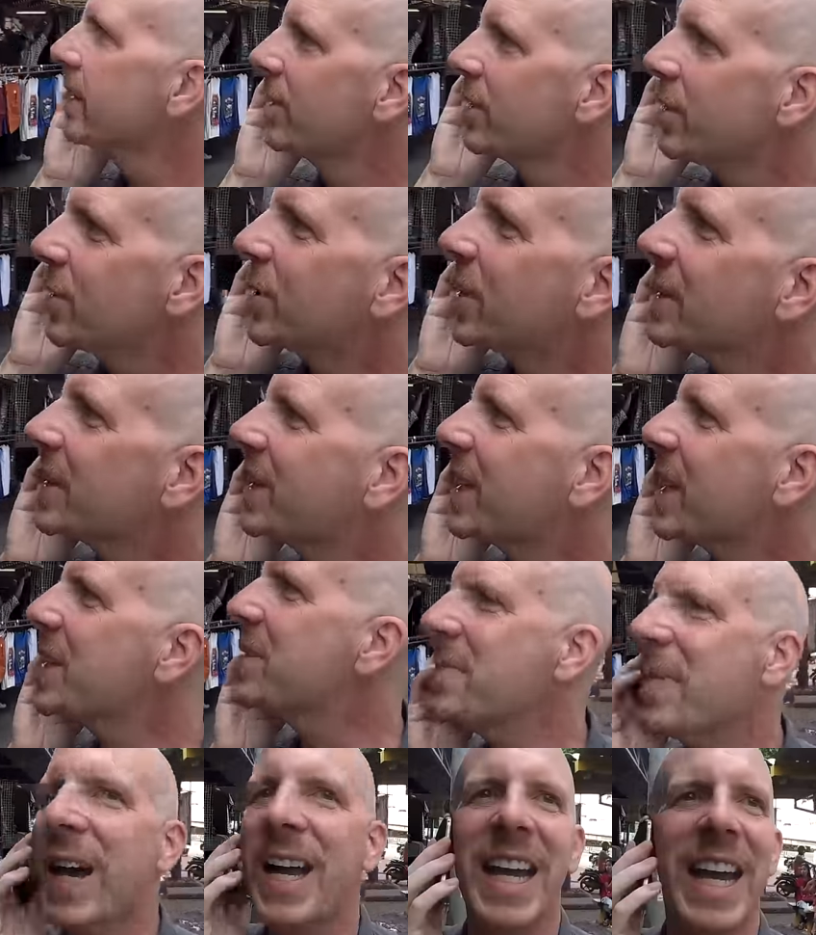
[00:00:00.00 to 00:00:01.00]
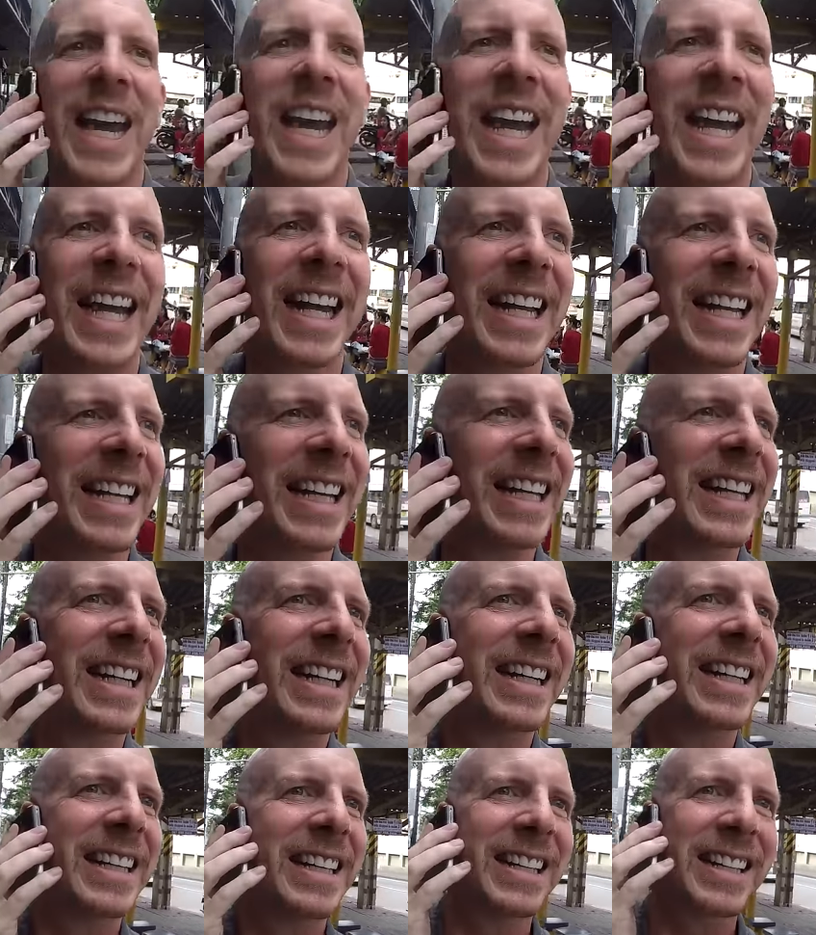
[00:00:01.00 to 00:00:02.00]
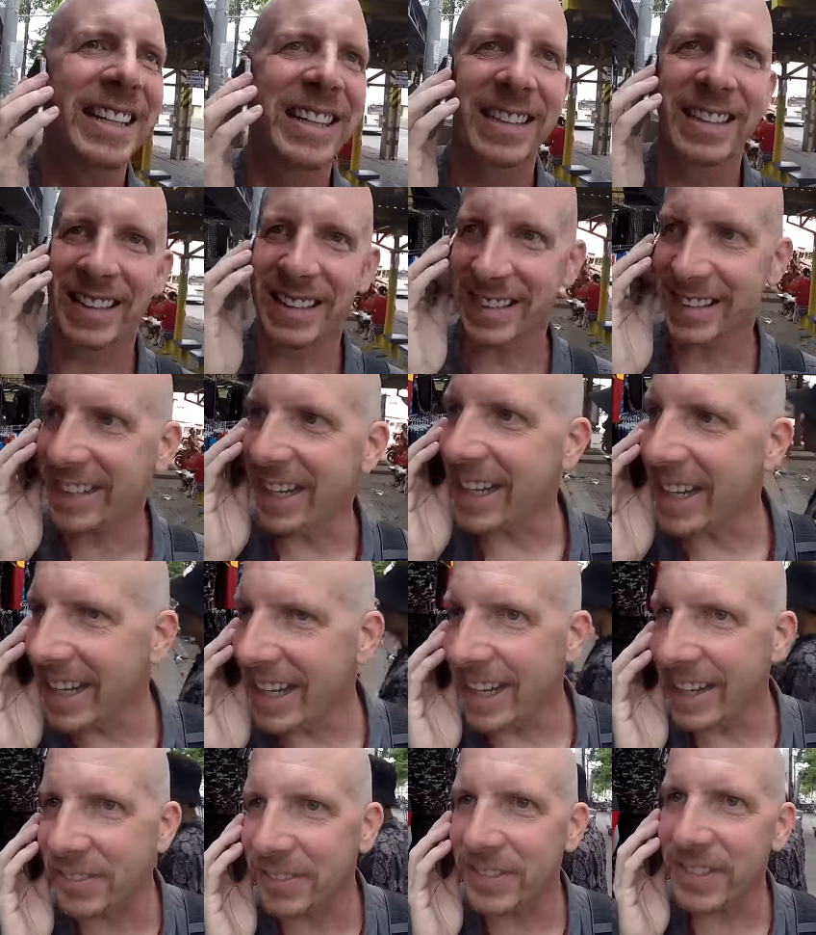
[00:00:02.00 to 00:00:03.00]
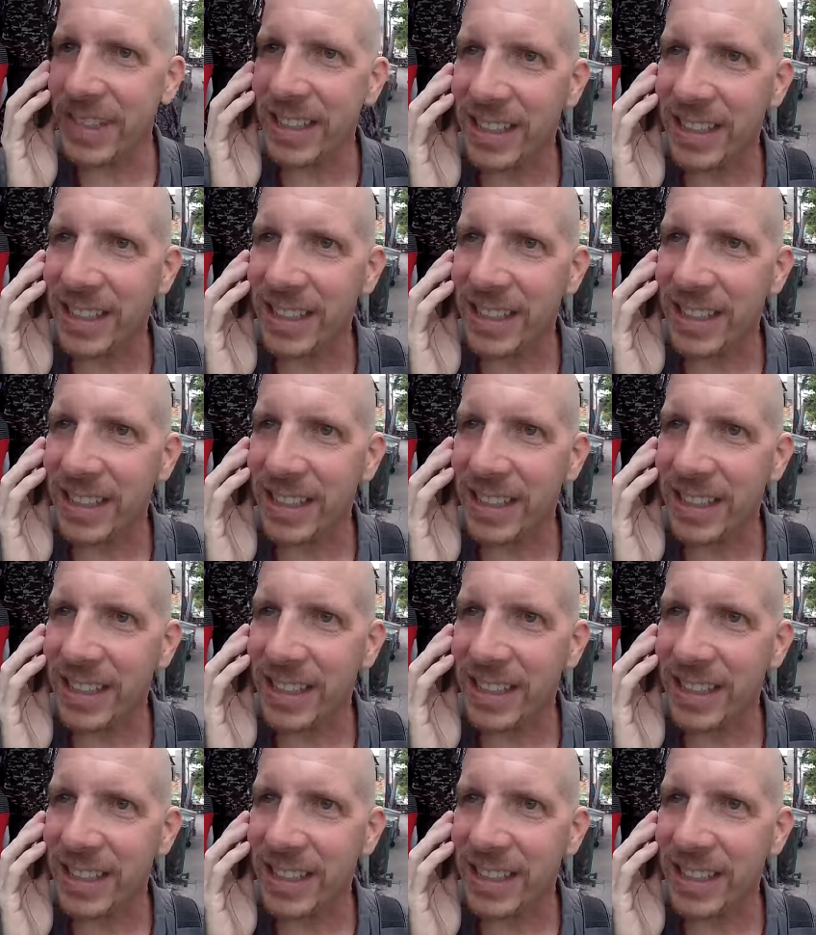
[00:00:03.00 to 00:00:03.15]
You can see my head. Stay left.